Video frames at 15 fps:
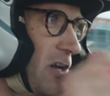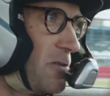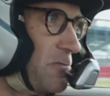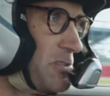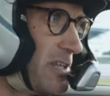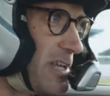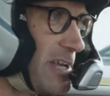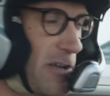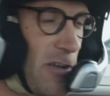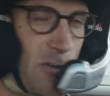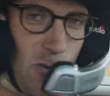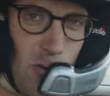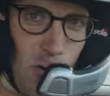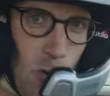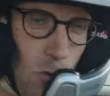then obviously
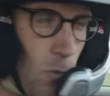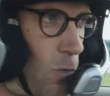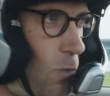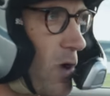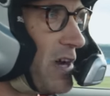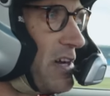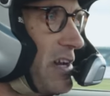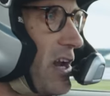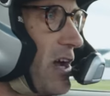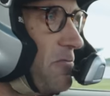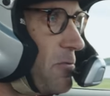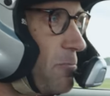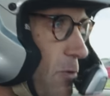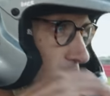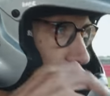wind it up
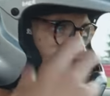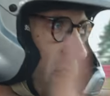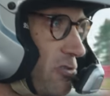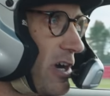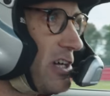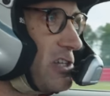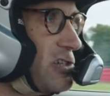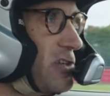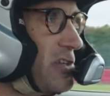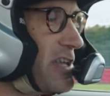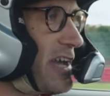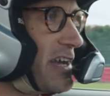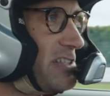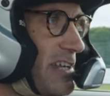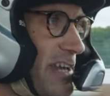for more traction on
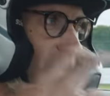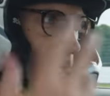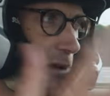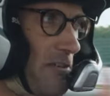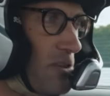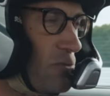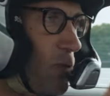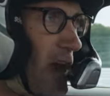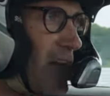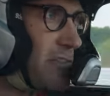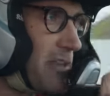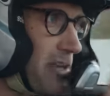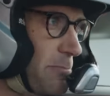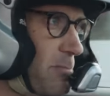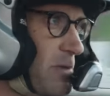the exit. Equally, if it's
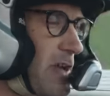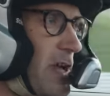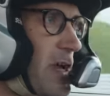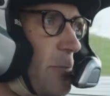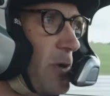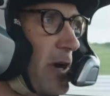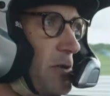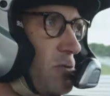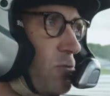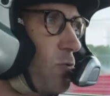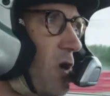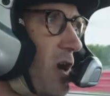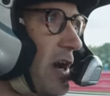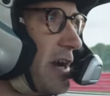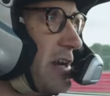wet, then perhaps
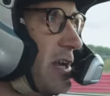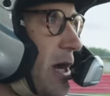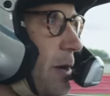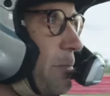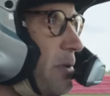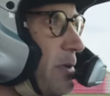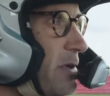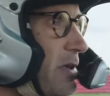wind up